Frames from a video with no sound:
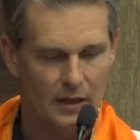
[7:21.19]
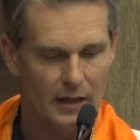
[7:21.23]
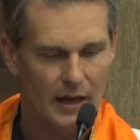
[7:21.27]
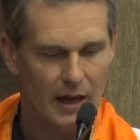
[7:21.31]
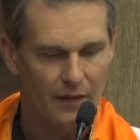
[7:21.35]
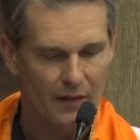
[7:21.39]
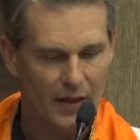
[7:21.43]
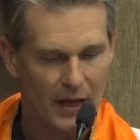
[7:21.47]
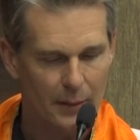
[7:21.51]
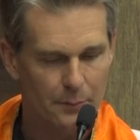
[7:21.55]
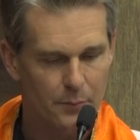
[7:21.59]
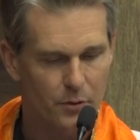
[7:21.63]

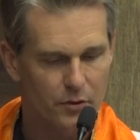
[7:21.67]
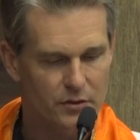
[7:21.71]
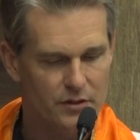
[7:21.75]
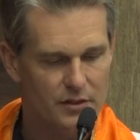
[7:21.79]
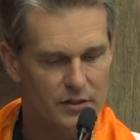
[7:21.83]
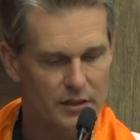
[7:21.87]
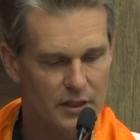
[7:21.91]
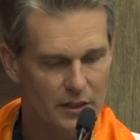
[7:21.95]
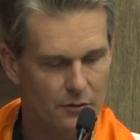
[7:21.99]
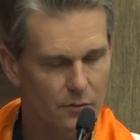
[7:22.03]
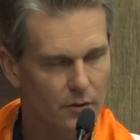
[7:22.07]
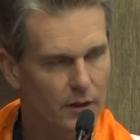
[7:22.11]
And that
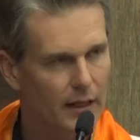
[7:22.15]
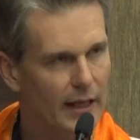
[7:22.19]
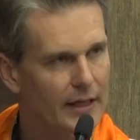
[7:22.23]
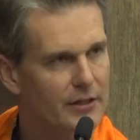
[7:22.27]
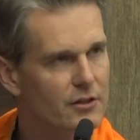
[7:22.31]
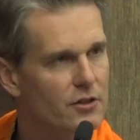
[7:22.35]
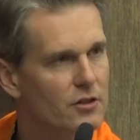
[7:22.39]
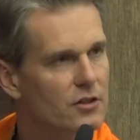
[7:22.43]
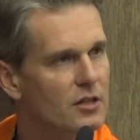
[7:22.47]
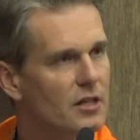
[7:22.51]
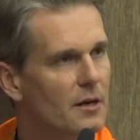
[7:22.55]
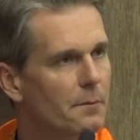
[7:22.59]
puts the
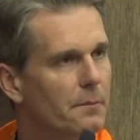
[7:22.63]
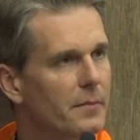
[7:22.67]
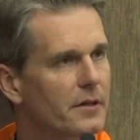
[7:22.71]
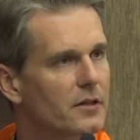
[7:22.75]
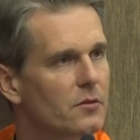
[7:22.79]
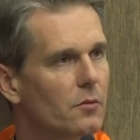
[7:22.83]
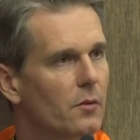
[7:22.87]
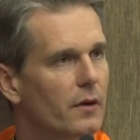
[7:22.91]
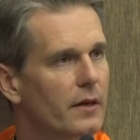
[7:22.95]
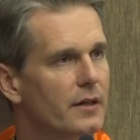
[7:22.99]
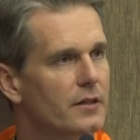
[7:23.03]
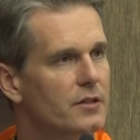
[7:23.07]
relationship
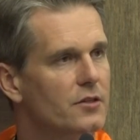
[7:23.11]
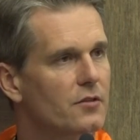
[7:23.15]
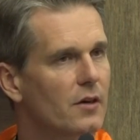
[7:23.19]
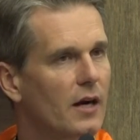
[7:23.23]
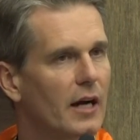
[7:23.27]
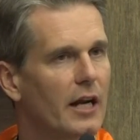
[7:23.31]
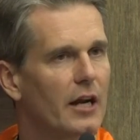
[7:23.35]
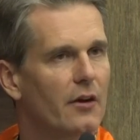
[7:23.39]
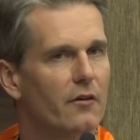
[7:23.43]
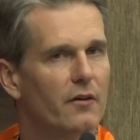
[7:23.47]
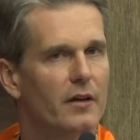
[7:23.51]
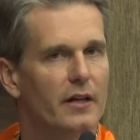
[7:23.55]
between
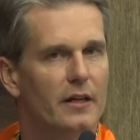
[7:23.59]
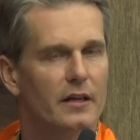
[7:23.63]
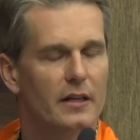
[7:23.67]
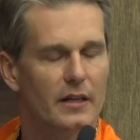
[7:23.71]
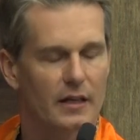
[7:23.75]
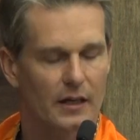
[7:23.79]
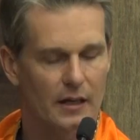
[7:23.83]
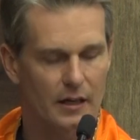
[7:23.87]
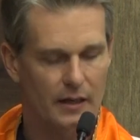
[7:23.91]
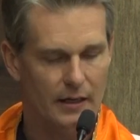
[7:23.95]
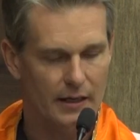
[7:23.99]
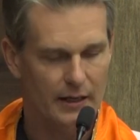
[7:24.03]
Australia and
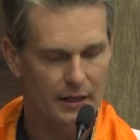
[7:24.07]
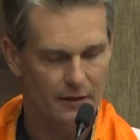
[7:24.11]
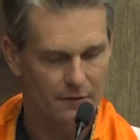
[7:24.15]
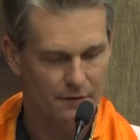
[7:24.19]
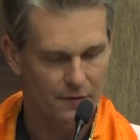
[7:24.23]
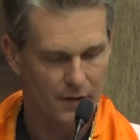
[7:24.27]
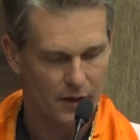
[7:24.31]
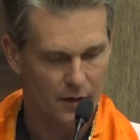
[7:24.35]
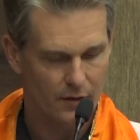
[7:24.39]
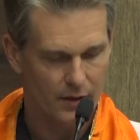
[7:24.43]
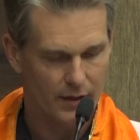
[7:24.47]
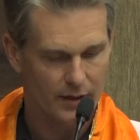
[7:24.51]
India in a
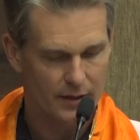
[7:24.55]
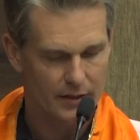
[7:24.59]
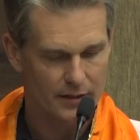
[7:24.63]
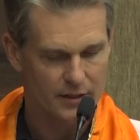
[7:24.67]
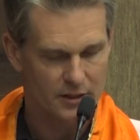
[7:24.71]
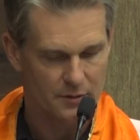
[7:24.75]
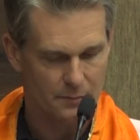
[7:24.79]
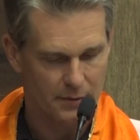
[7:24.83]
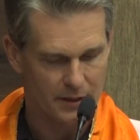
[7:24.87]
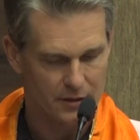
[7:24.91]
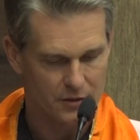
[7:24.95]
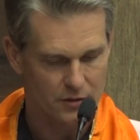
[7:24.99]
very
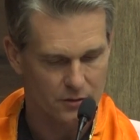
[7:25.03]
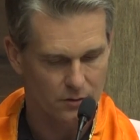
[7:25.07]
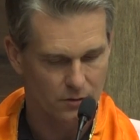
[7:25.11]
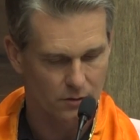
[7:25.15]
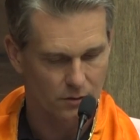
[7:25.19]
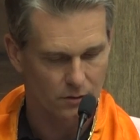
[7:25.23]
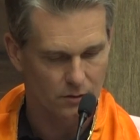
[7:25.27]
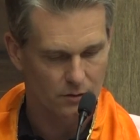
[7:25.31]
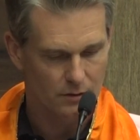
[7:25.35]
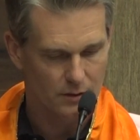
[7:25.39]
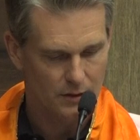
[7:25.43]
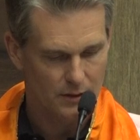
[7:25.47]

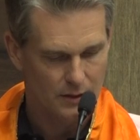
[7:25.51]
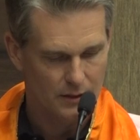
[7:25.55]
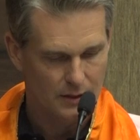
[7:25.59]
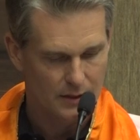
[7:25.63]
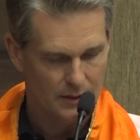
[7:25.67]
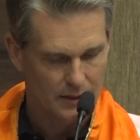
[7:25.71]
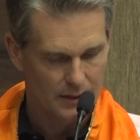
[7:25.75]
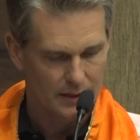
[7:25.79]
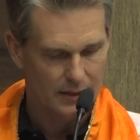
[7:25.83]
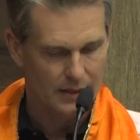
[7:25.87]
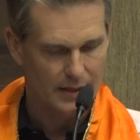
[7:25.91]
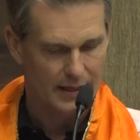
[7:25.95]
special
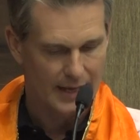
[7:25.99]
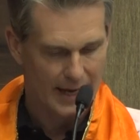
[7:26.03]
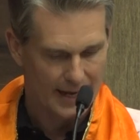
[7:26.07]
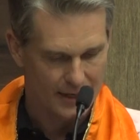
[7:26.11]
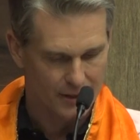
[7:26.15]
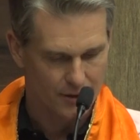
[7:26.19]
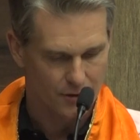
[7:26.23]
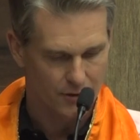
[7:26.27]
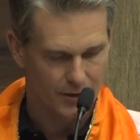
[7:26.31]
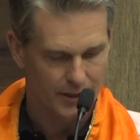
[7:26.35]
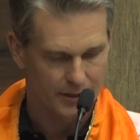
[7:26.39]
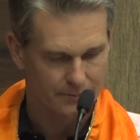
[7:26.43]

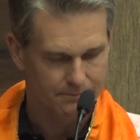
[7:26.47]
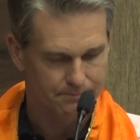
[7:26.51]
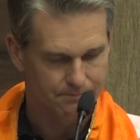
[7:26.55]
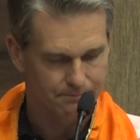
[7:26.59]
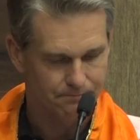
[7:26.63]
category.